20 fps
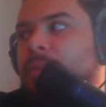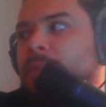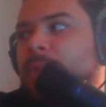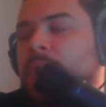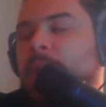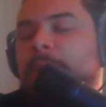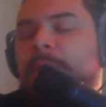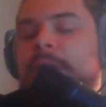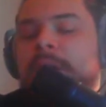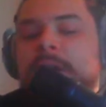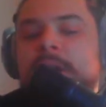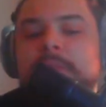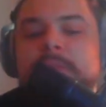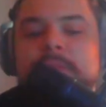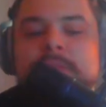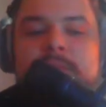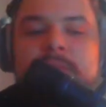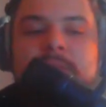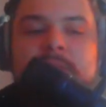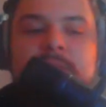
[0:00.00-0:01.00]
I
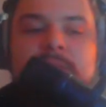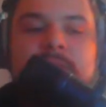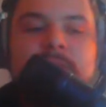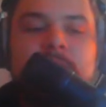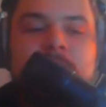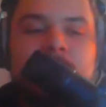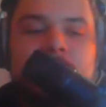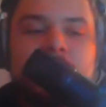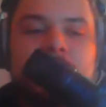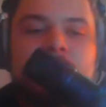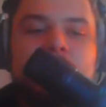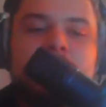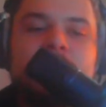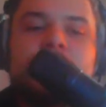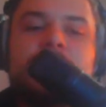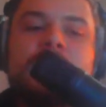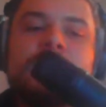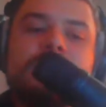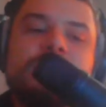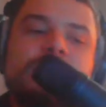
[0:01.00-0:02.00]
do read with
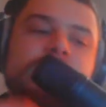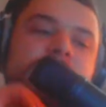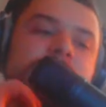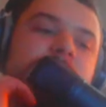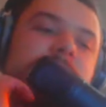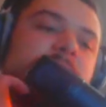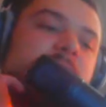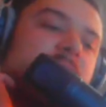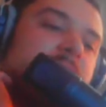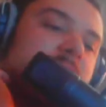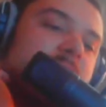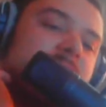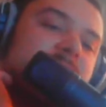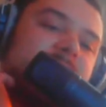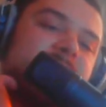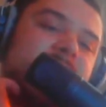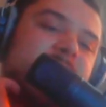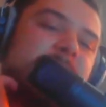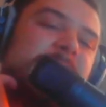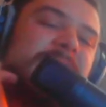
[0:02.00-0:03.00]
like
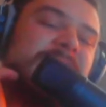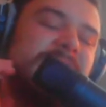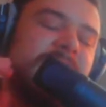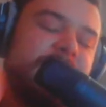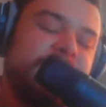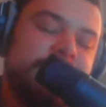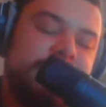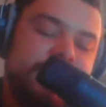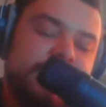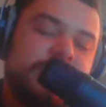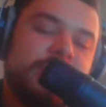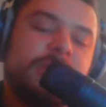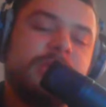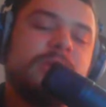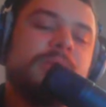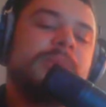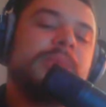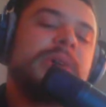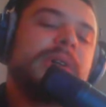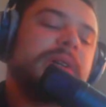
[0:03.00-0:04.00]
physical
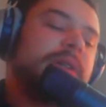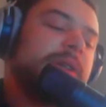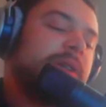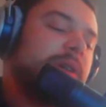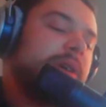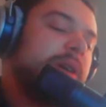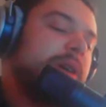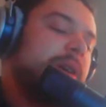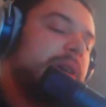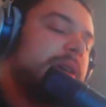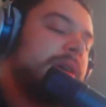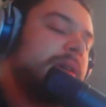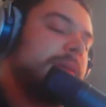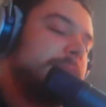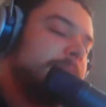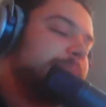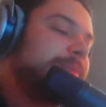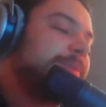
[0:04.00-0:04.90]
book. I